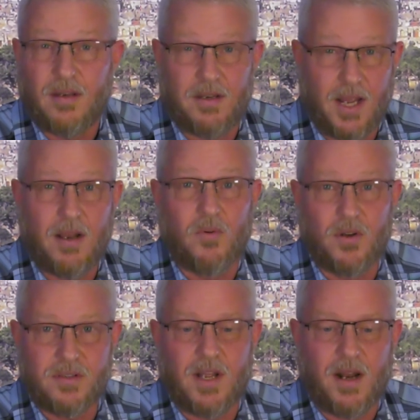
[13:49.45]
Dan
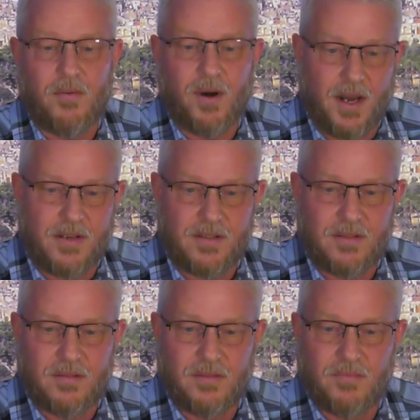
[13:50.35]
was not
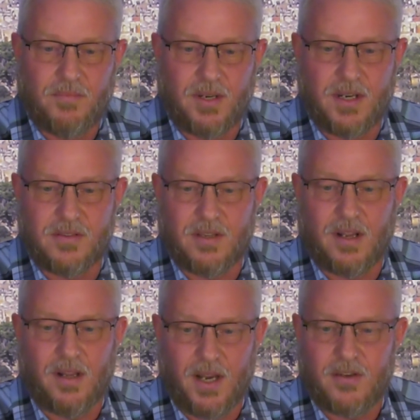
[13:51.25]
erased because
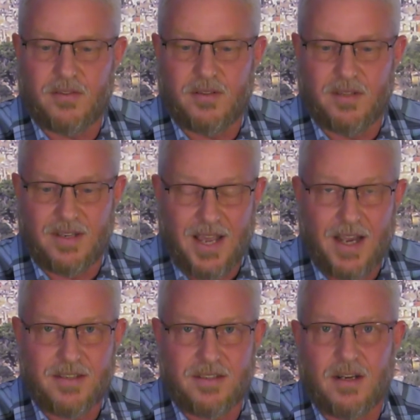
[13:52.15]
the
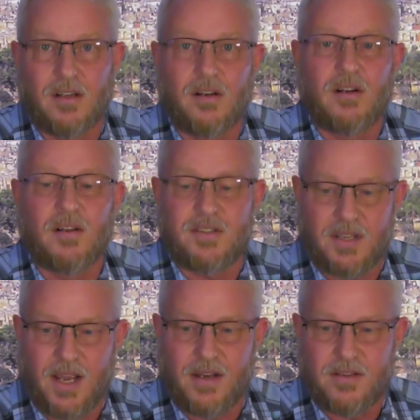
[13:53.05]
text clearly
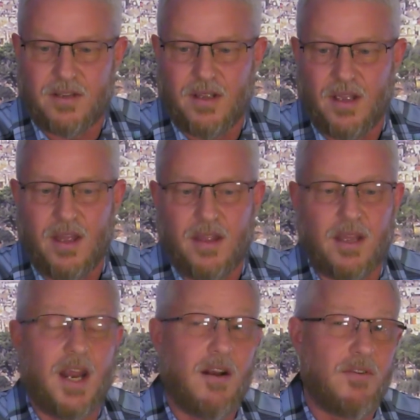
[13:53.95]
states
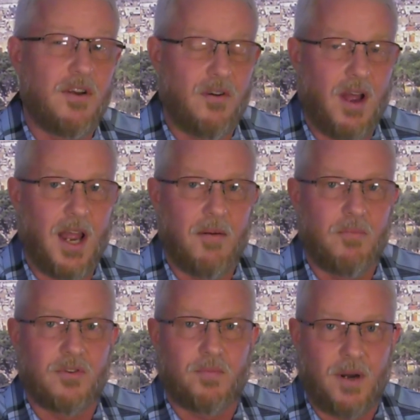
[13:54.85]
that every tribe
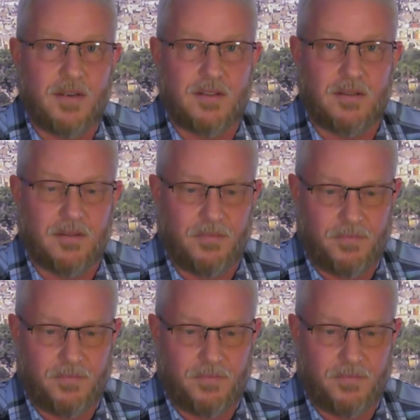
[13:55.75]
was present.